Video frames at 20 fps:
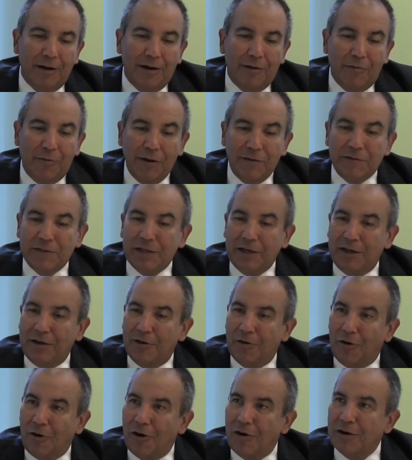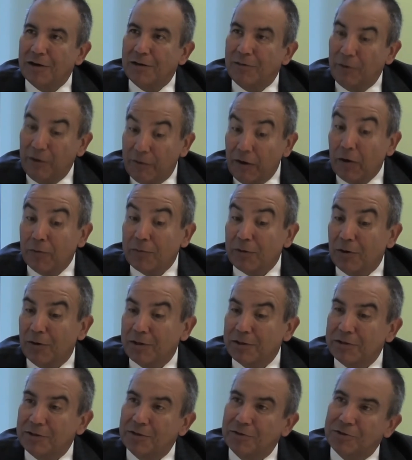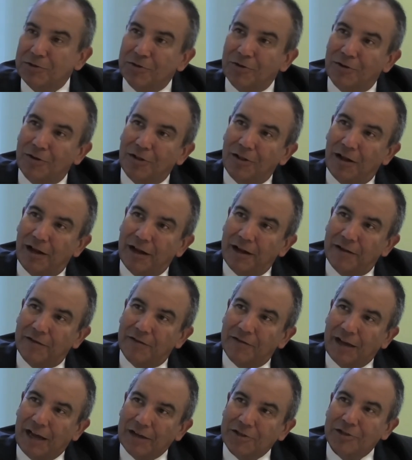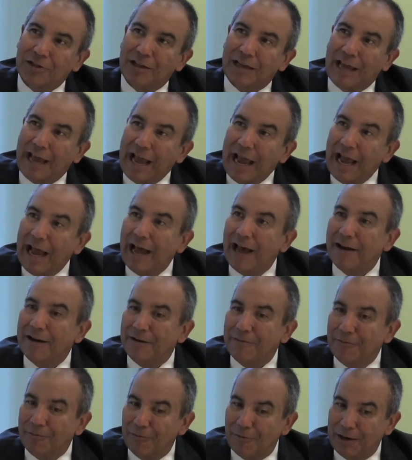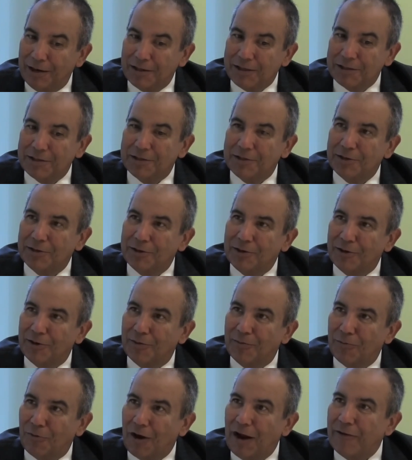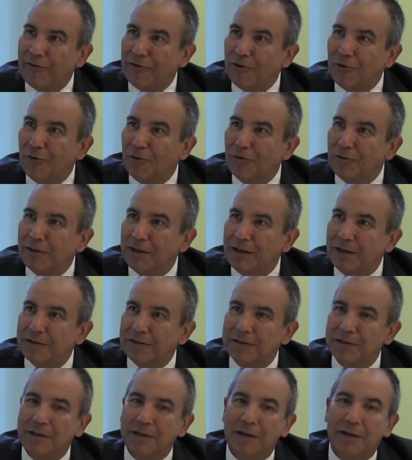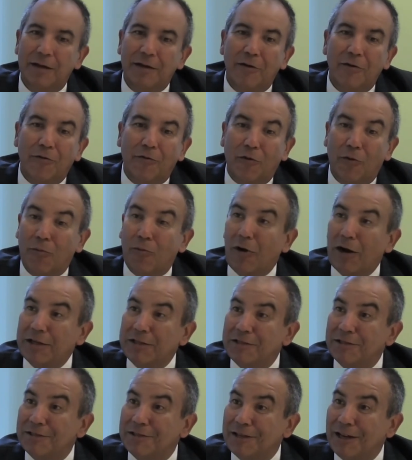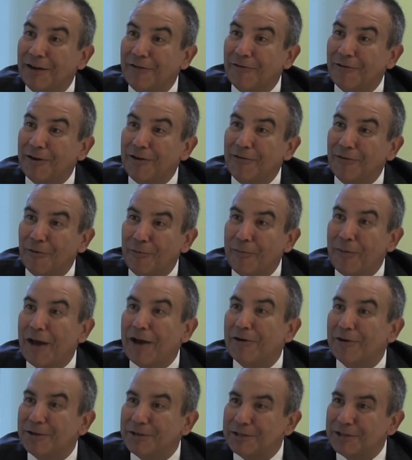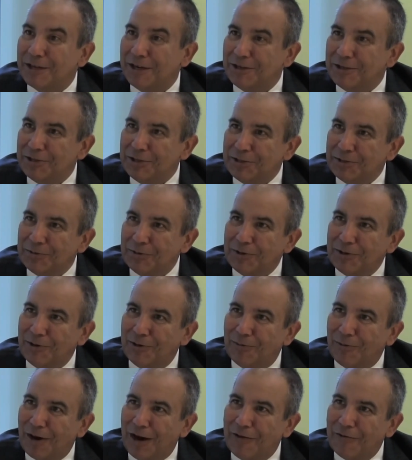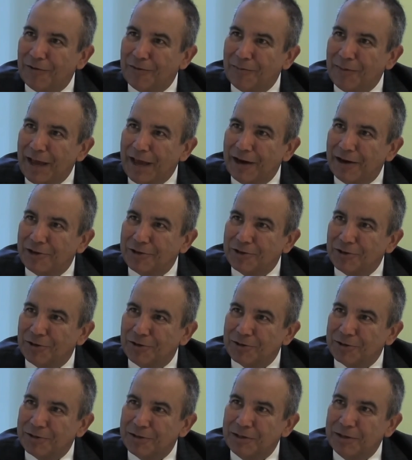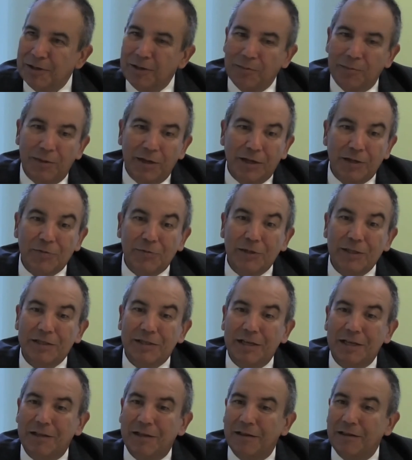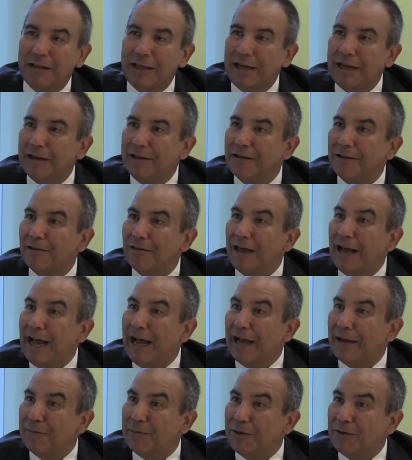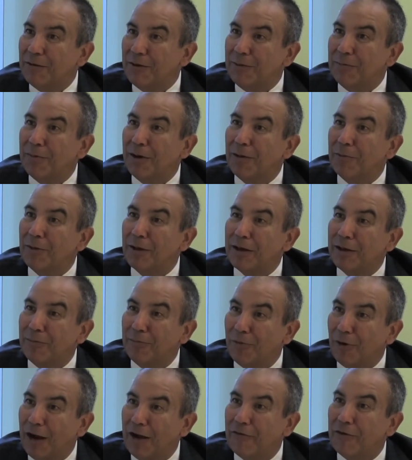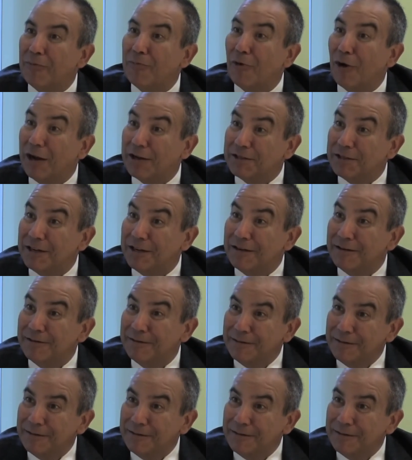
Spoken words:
we've helped our institutional clients actually add REITs to their private holdings for price discovery, for better discussions with their private managers, because we see the lead and the lag between public and private pricing.